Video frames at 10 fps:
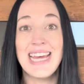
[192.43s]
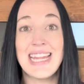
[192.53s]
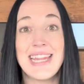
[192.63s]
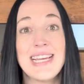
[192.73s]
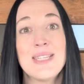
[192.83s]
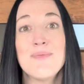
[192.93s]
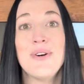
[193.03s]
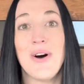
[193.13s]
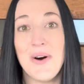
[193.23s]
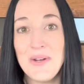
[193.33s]
This
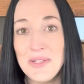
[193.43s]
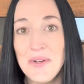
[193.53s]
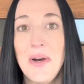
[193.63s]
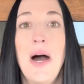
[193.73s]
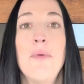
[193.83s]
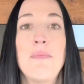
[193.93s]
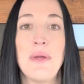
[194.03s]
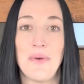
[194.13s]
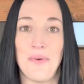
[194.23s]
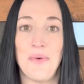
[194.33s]
will also help
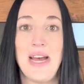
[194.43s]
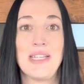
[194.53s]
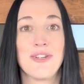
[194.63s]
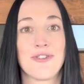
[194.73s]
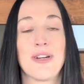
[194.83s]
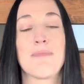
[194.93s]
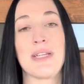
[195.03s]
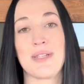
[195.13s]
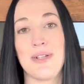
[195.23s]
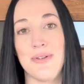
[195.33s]
you as your trip
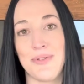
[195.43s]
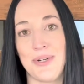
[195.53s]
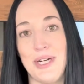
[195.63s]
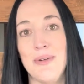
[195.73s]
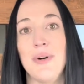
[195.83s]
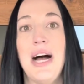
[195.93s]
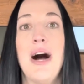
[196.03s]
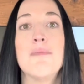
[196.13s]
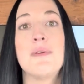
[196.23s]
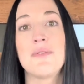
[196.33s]
gets closer. It will
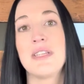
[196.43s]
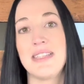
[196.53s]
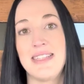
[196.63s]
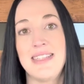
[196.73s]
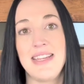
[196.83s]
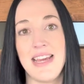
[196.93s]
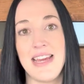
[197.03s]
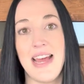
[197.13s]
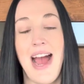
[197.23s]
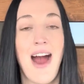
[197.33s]
help you to
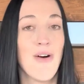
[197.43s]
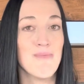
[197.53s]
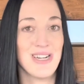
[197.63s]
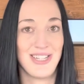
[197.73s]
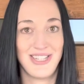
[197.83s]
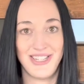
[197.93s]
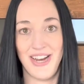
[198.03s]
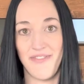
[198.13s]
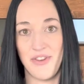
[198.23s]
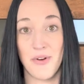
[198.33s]
see how much
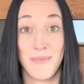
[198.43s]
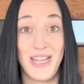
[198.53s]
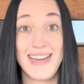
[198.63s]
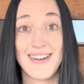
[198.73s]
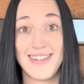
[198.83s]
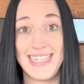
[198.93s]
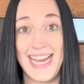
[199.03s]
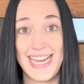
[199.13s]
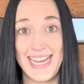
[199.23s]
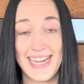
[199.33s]
stuff you're planning on
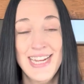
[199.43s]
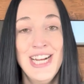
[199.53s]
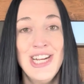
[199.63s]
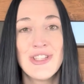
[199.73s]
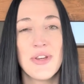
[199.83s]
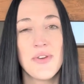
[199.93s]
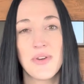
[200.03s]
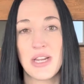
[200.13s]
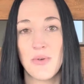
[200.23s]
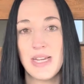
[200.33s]
taking. So you
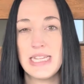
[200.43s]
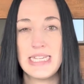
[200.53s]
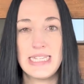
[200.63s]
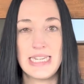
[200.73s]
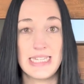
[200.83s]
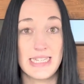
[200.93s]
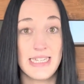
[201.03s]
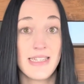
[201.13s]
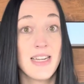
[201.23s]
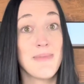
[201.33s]
can quickly see, is
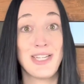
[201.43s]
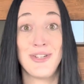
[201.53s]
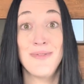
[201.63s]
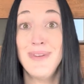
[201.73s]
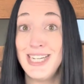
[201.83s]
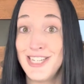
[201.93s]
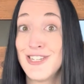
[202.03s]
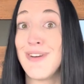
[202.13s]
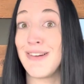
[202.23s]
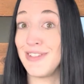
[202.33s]
this going to be too much?
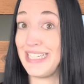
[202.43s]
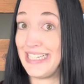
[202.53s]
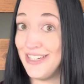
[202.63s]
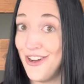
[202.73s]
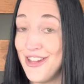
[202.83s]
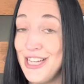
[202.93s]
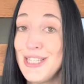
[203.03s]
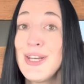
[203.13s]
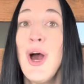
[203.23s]
Do I really need all this?